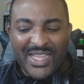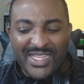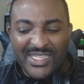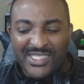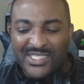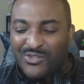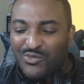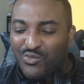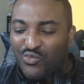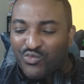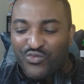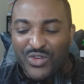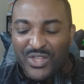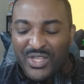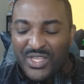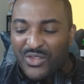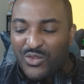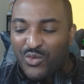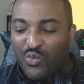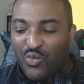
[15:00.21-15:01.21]
guess the
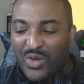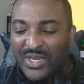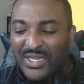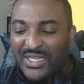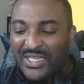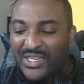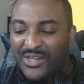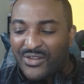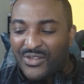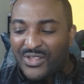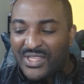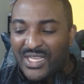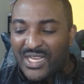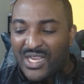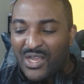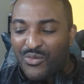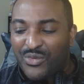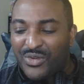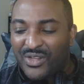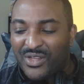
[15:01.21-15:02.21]
one glaring thing
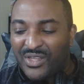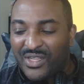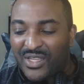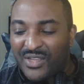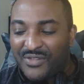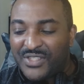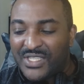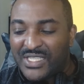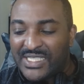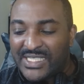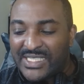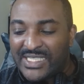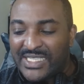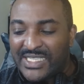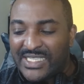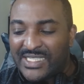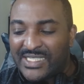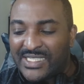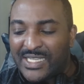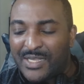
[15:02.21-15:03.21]
I would have loved to see
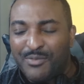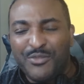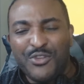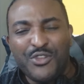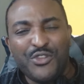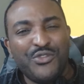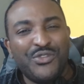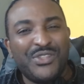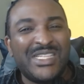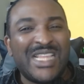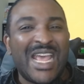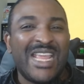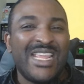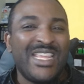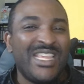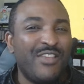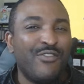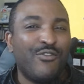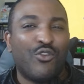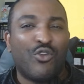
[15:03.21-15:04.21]
is him use that
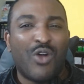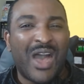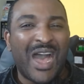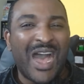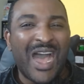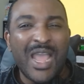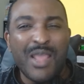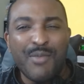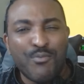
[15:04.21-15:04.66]
evil eye